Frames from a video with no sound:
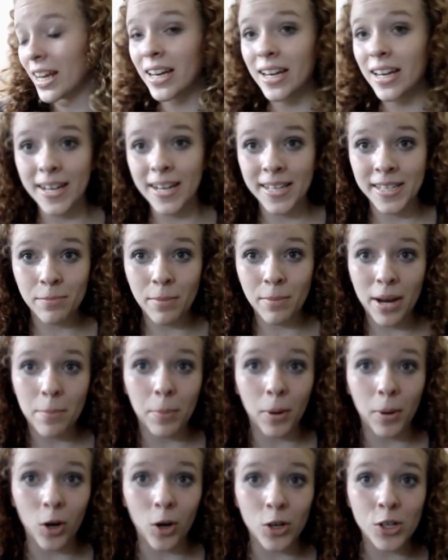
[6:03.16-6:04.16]
It is my
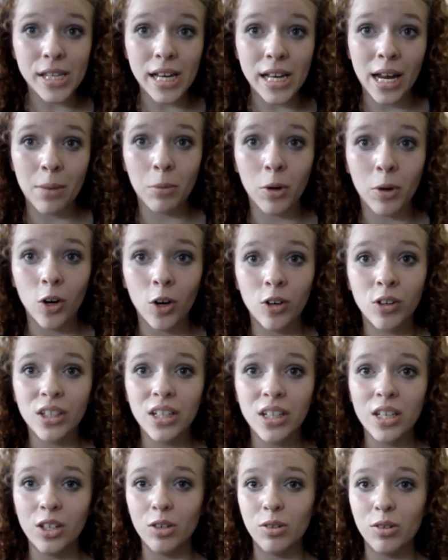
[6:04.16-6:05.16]
purse I am
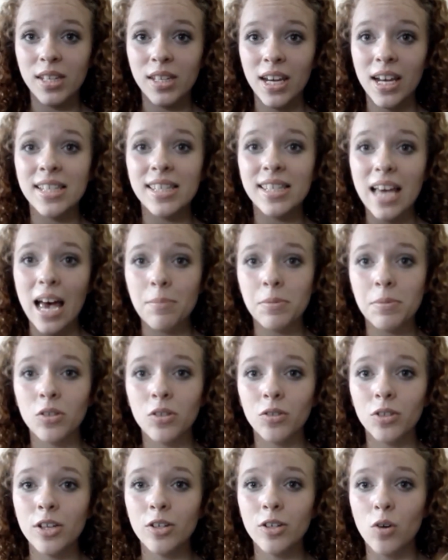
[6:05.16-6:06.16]
currently using. It's
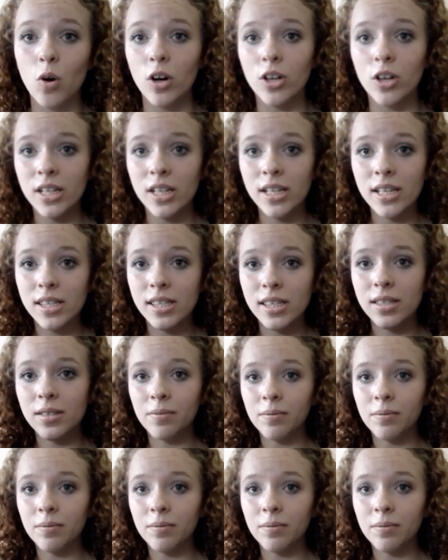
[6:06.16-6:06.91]
absolutely gorgeous.